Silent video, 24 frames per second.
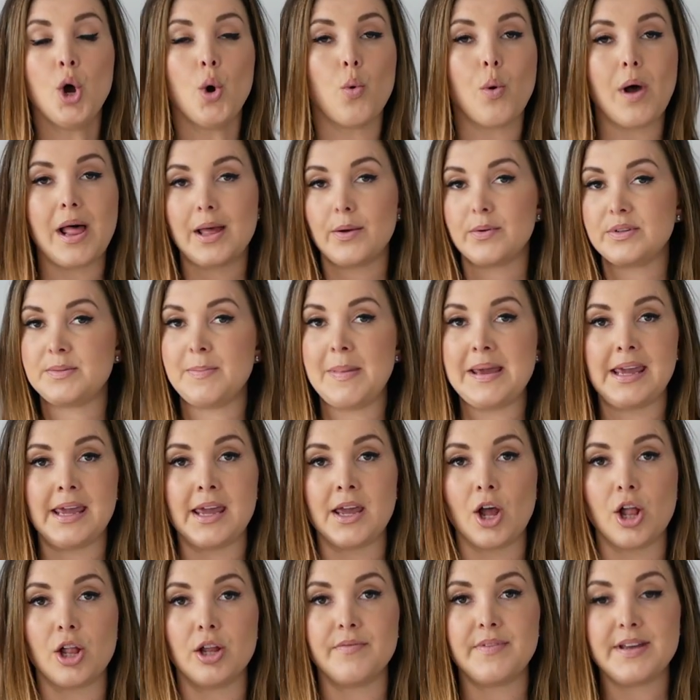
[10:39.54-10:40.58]
while I was
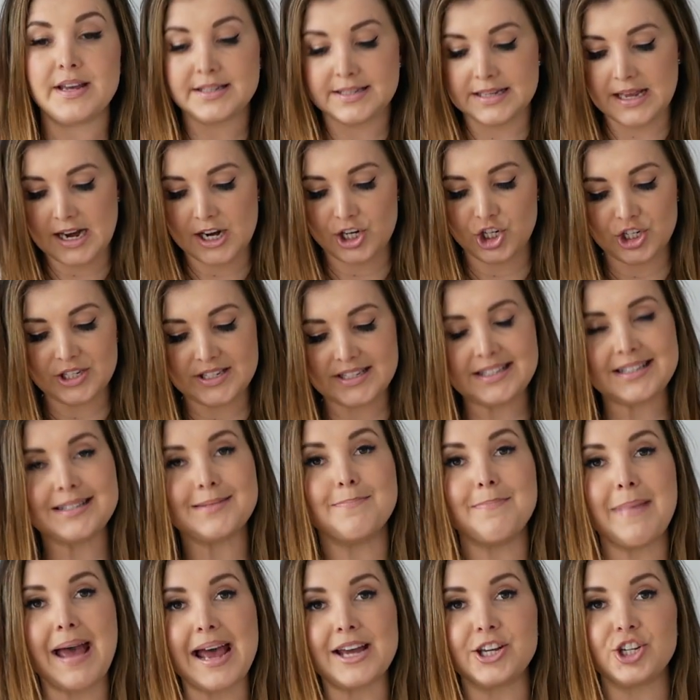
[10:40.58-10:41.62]
making all of this, and I just
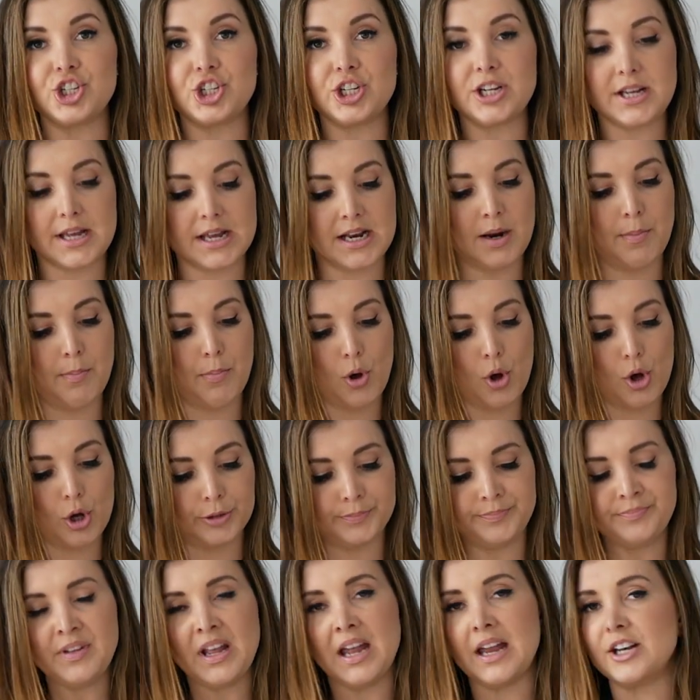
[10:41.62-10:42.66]
smashed it in a
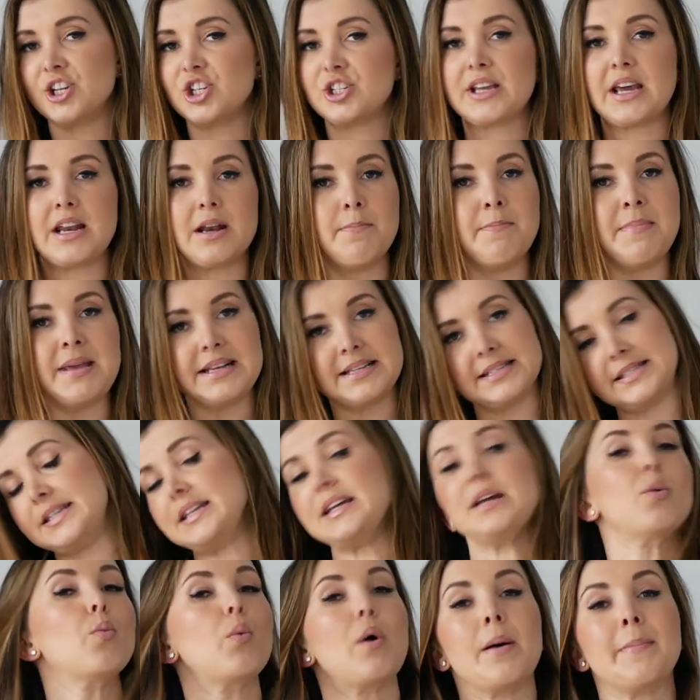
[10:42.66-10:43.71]
bowl and just kind of mixed
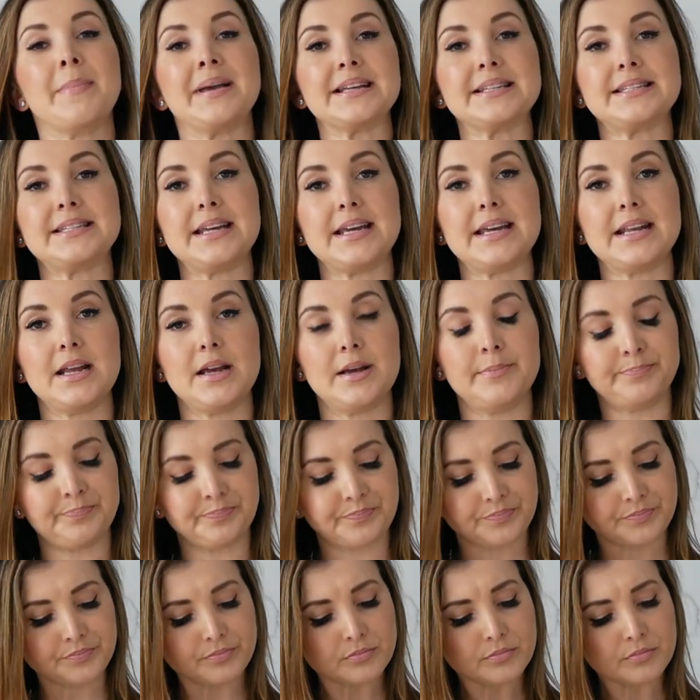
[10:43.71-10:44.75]
it, well mixed it
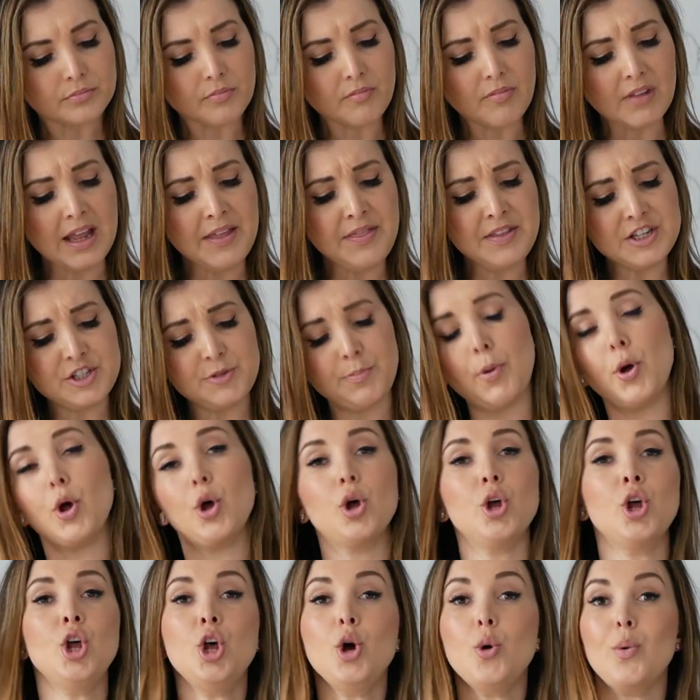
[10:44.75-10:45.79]
in this
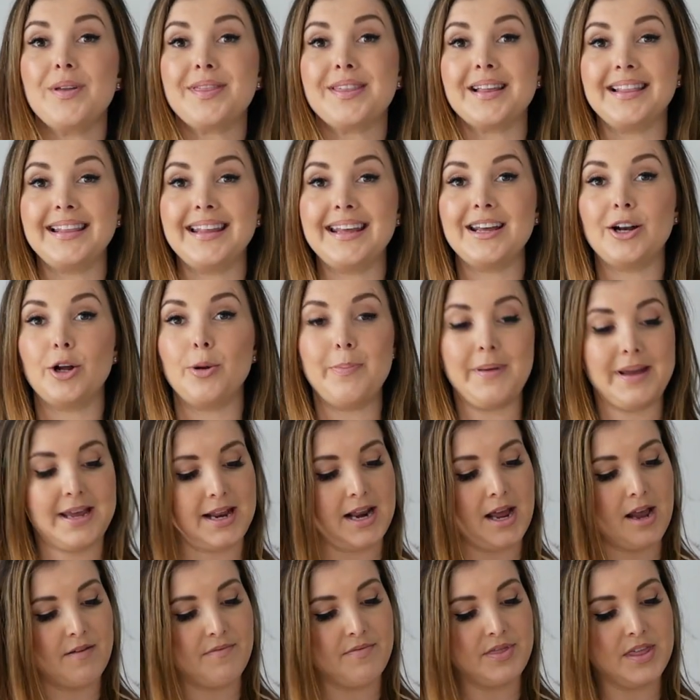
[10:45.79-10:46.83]
bowl with a little
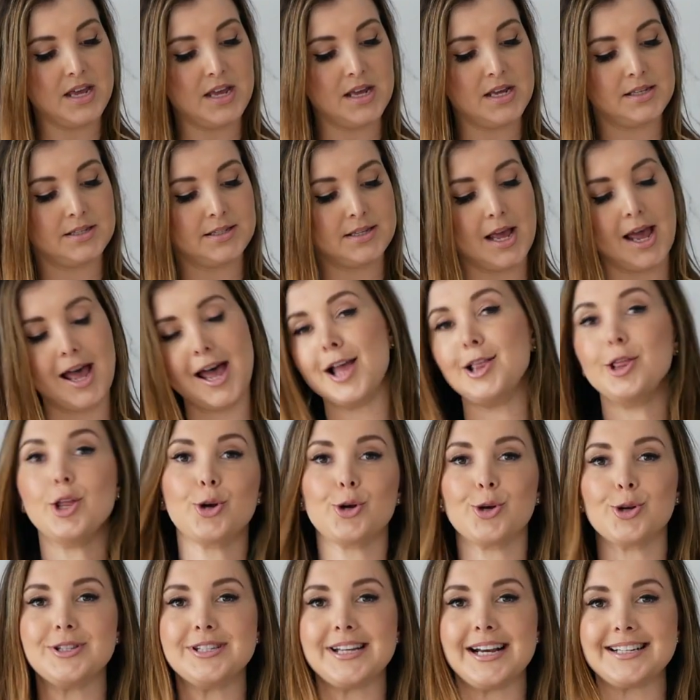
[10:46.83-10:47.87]
bit of this
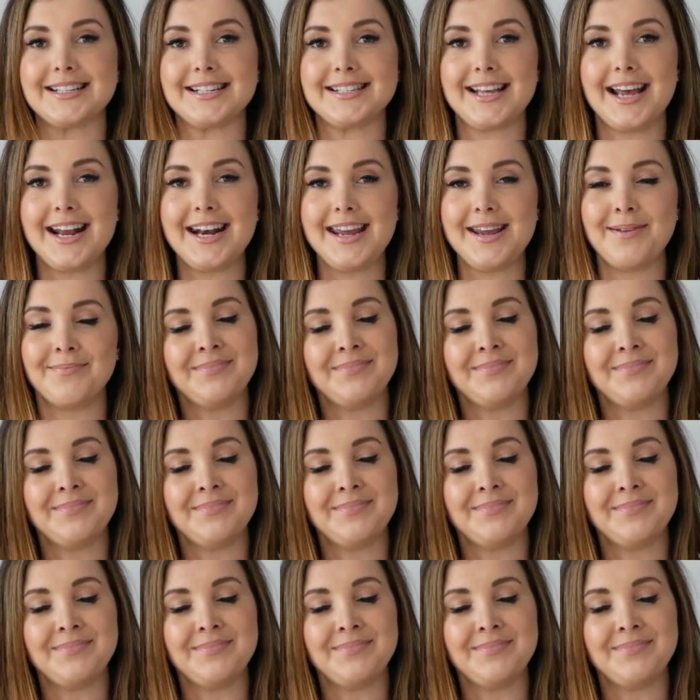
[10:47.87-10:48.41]
local Texas honey.